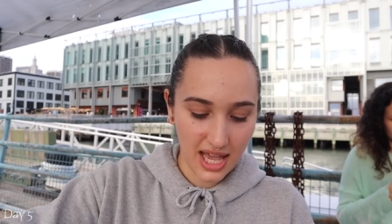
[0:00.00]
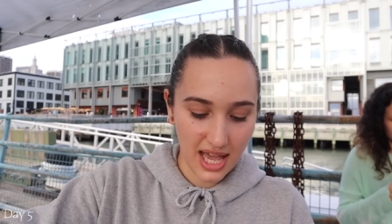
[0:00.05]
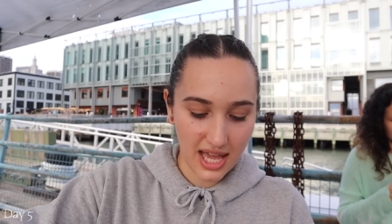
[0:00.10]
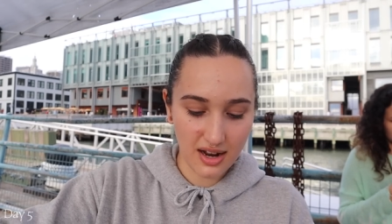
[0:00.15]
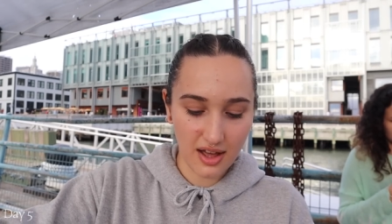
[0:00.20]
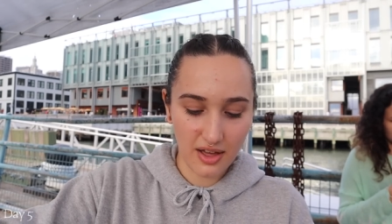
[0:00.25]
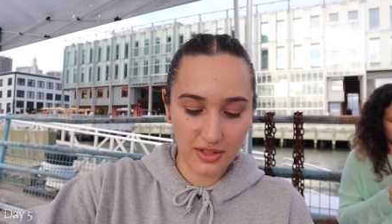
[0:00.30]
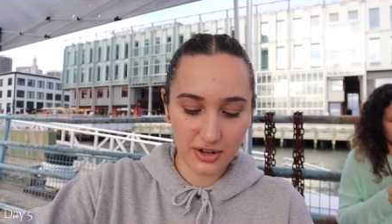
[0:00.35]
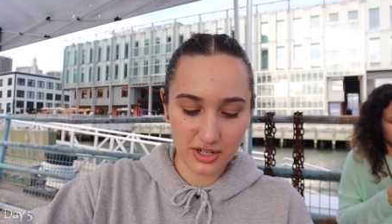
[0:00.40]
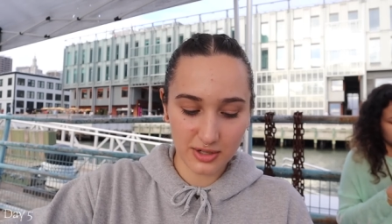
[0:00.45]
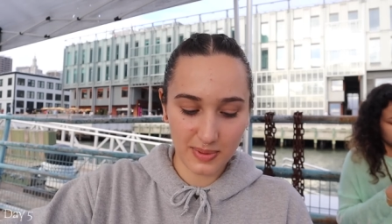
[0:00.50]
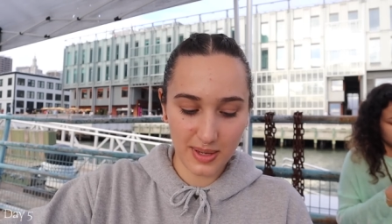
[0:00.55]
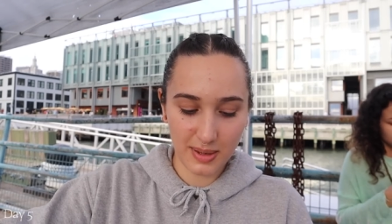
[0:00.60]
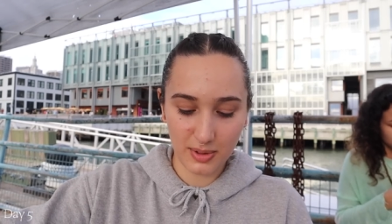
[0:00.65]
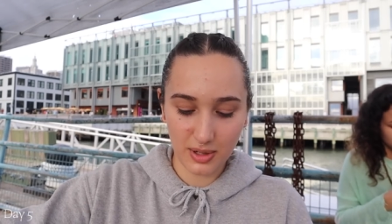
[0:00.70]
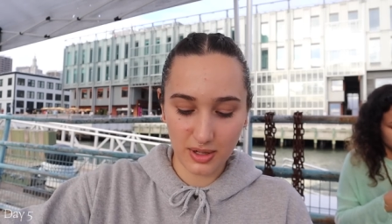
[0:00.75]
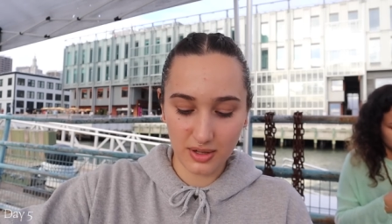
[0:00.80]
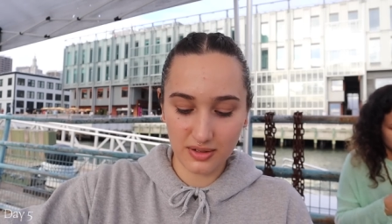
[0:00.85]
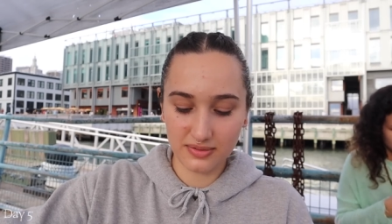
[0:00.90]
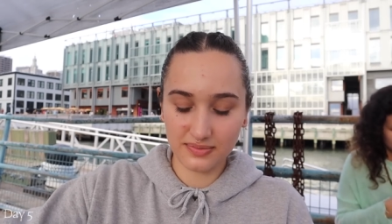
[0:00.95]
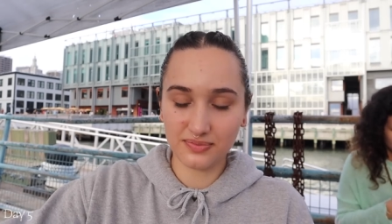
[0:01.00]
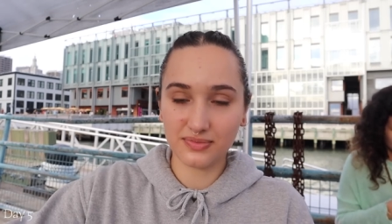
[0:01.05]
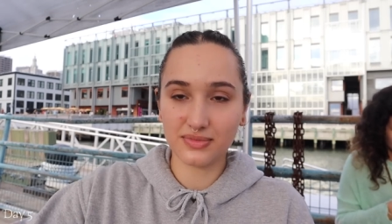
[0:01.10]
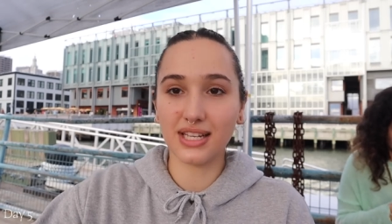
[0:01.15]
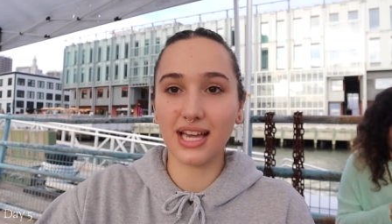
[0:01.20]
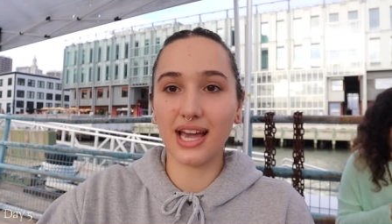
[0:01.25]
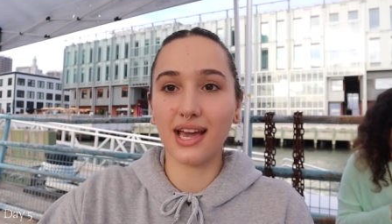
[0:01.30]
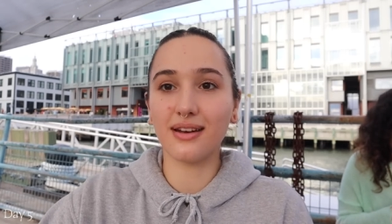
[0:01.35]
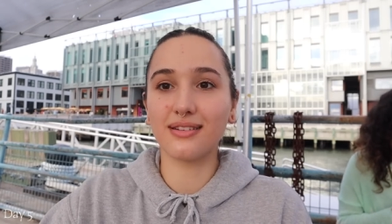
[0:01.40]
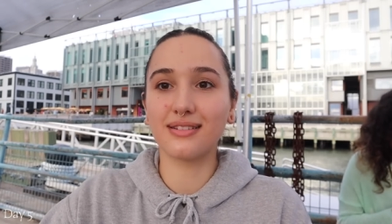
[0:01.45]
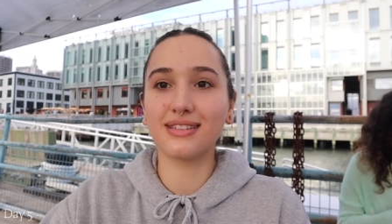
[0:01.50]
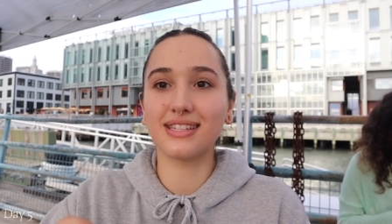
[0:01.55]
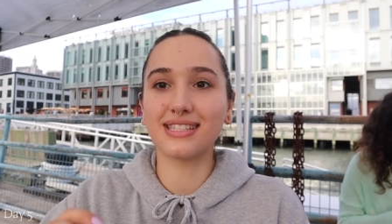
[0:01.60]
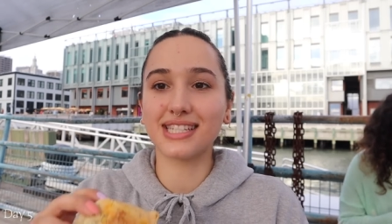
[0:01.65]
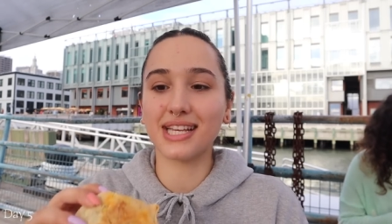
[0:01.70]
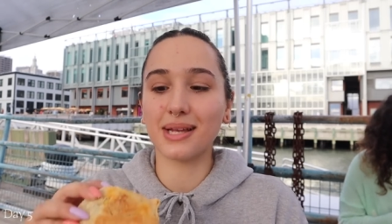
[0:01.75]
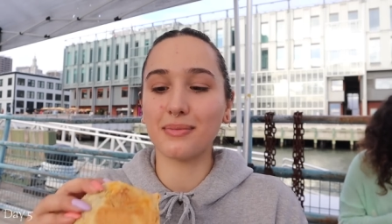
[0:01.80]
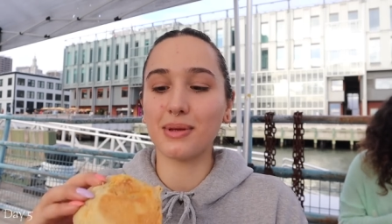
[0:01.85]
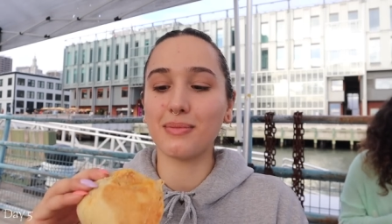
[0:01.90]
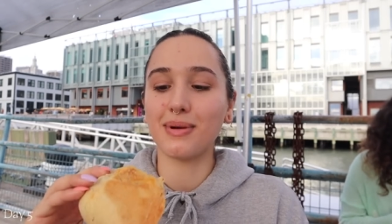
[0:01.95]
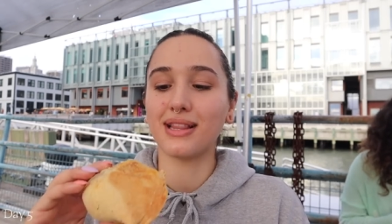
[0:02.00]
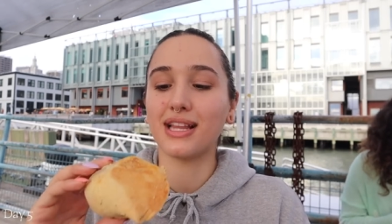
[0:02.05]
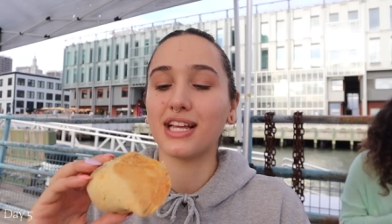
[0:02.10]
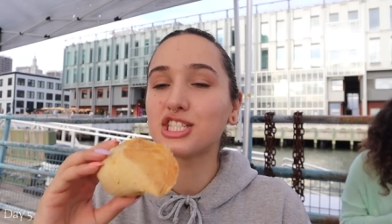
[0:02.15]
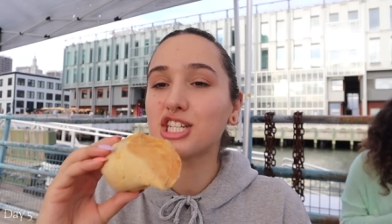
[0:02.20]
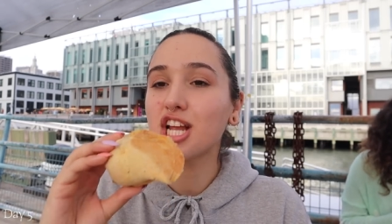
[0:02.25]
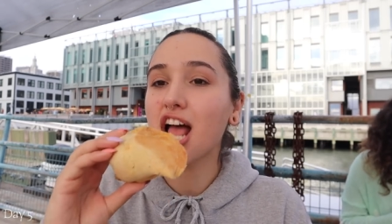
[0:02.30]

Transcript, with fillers: and other people. And this is gonna be my lunch.